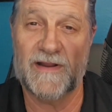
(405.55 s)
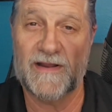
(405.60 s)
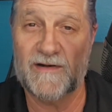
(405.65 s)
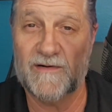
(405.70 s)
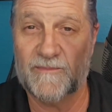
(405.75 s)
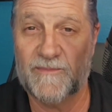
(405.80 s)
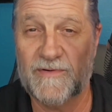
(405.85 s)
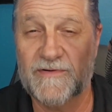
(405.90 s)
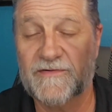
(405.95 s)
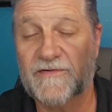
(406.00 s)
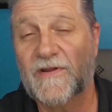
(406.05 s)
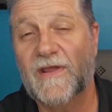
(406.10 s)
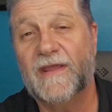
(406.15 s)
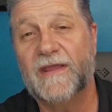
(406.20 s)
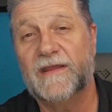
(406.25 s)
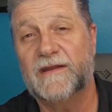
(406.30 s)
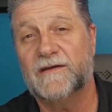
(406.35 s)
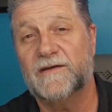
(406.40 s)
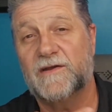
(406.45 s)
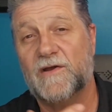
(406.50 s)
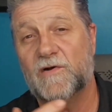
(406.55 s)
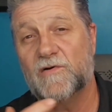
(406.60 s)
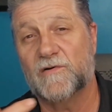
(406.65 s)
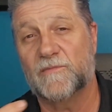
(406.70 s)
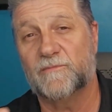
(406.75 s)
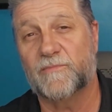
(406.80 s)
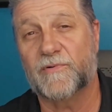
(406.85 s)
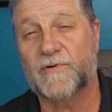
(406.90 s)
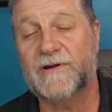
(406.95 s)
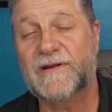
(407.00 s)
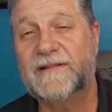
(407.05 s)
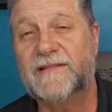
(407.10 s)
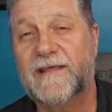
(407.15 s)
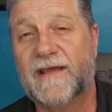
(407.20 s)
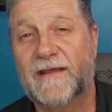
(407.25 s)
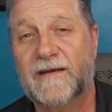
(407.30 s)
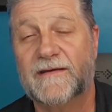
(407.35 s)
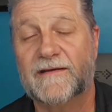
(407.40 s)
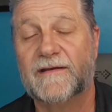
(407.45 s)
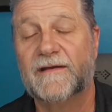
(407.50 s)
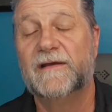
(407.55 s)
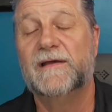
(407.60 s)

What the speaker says: help us encode and bring that